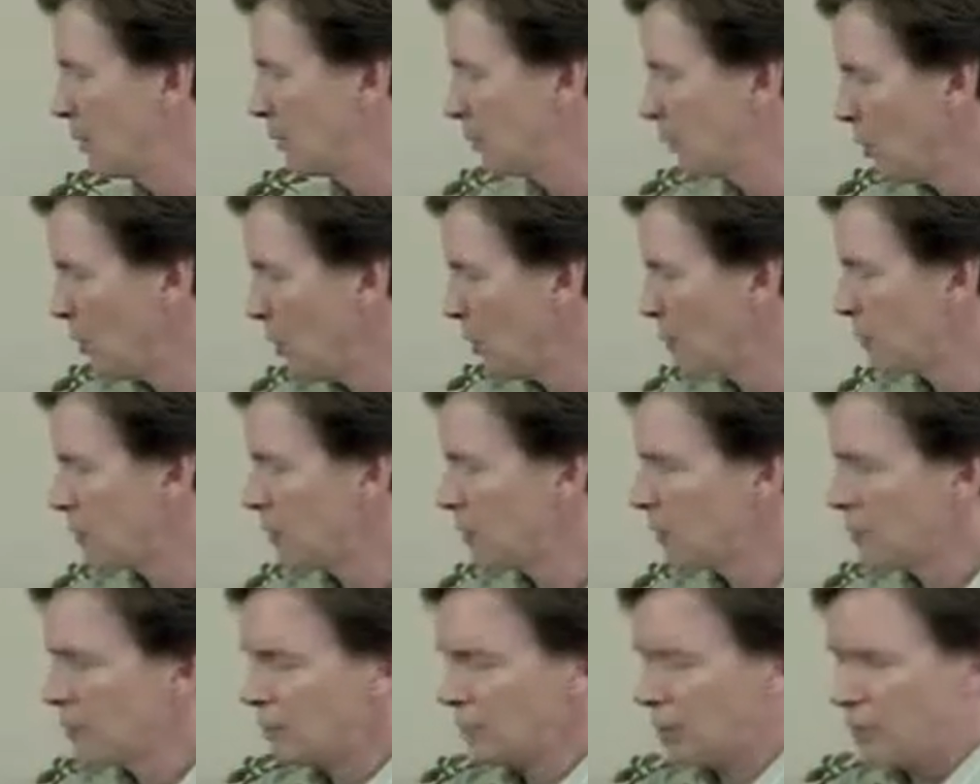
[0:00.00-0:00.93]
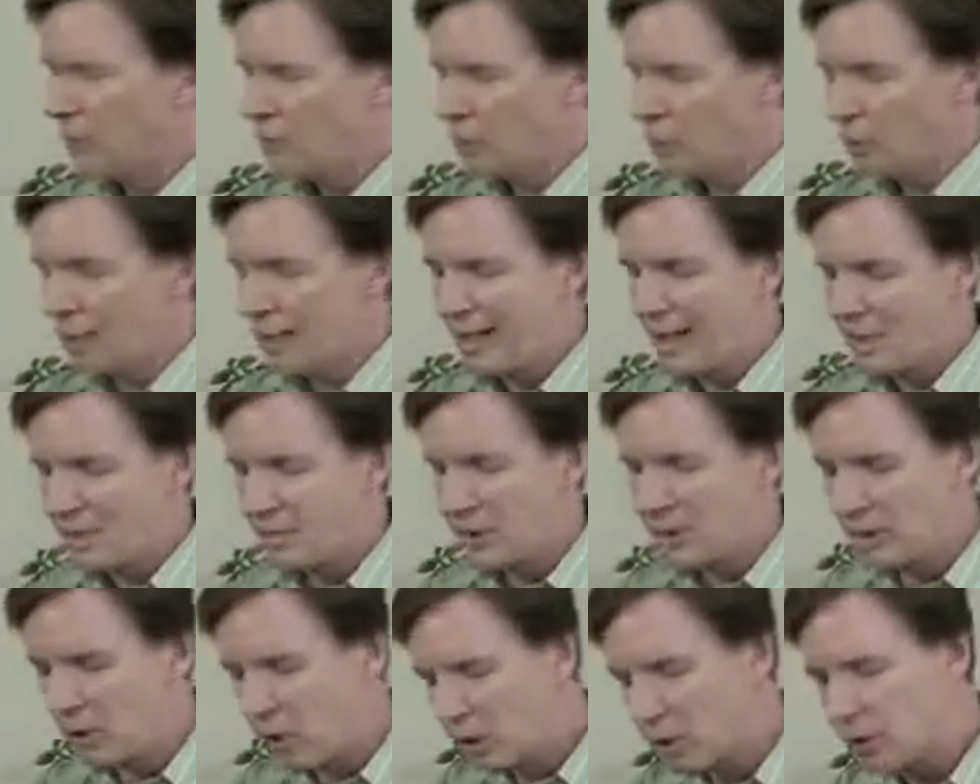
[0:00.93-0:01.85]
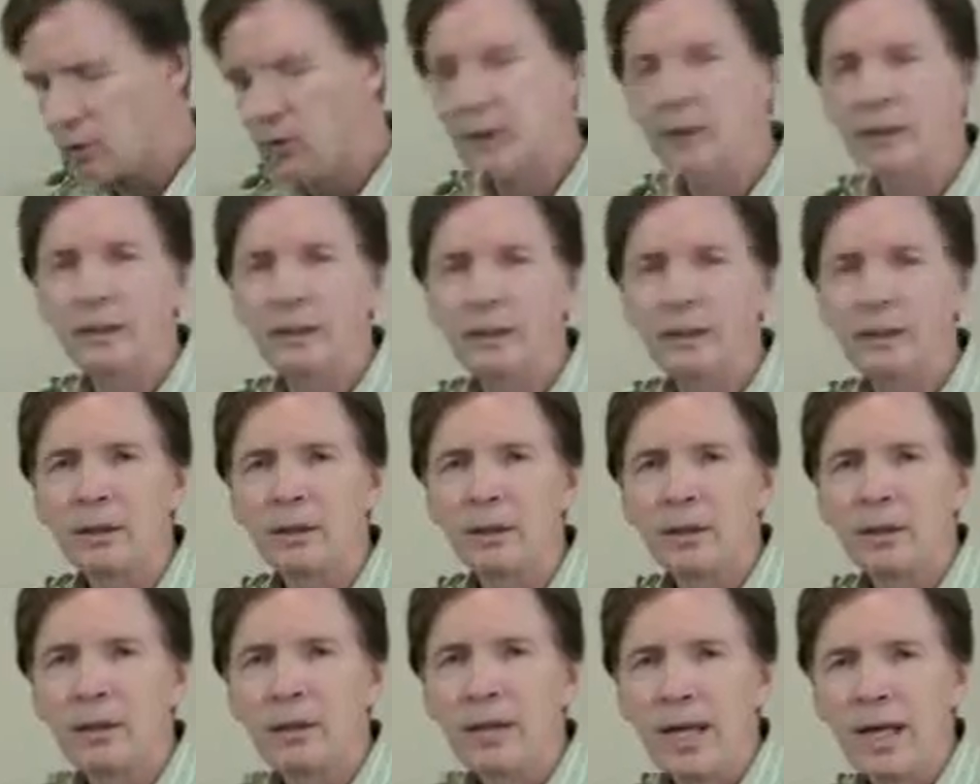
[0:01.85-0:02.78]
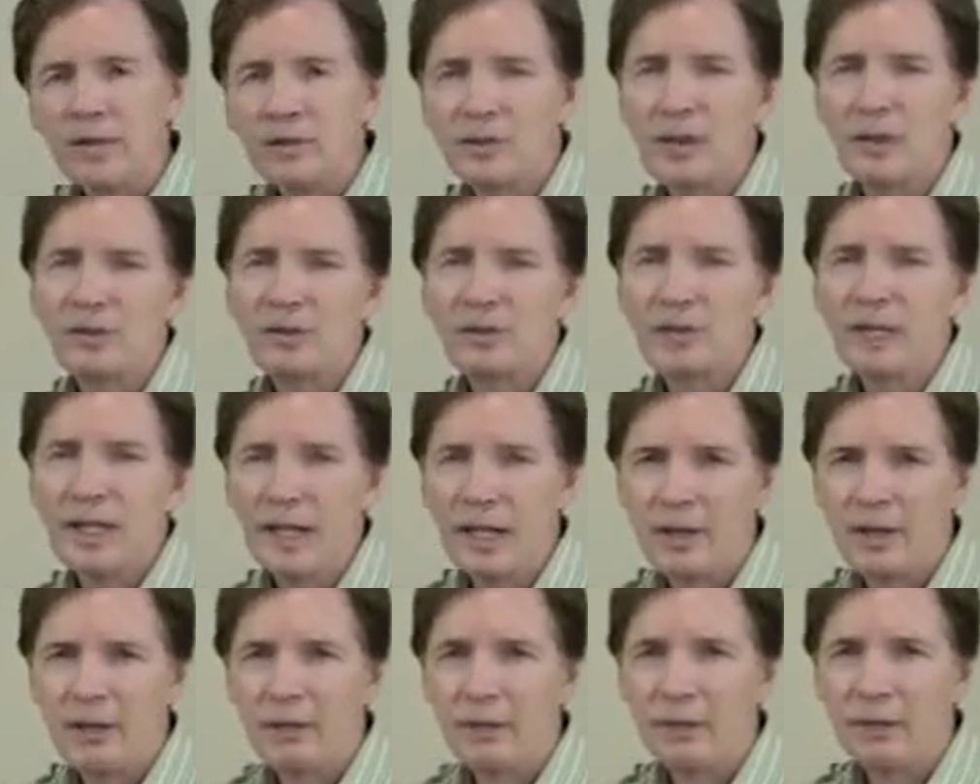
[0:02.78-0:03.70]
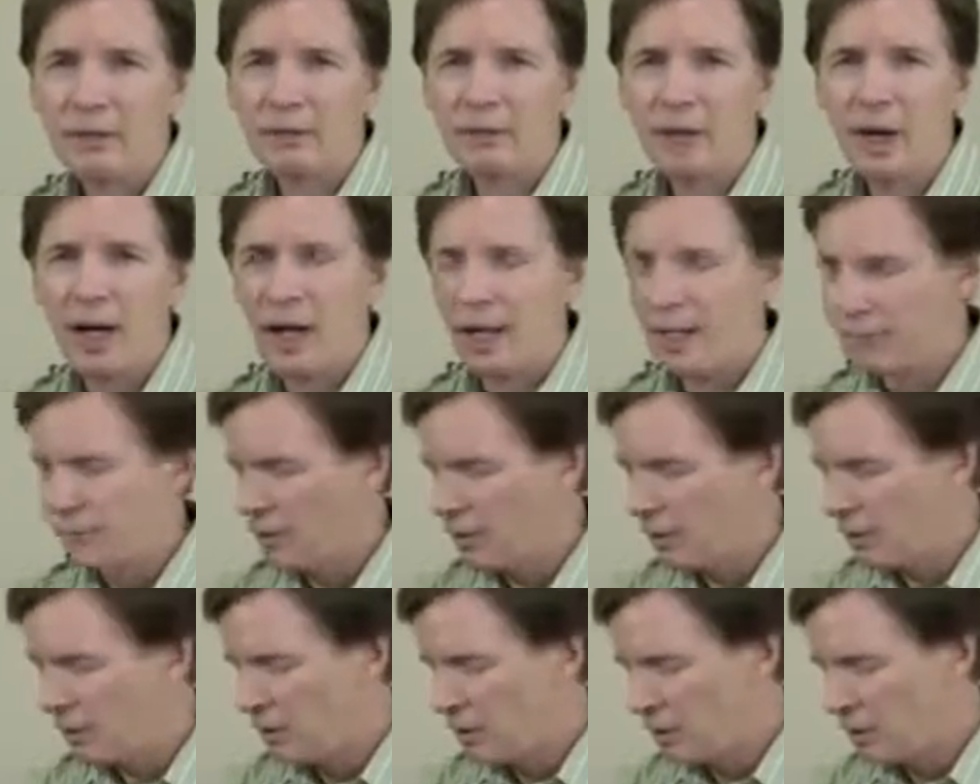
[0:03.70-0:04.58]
The larger, more SLR-looking SLT A35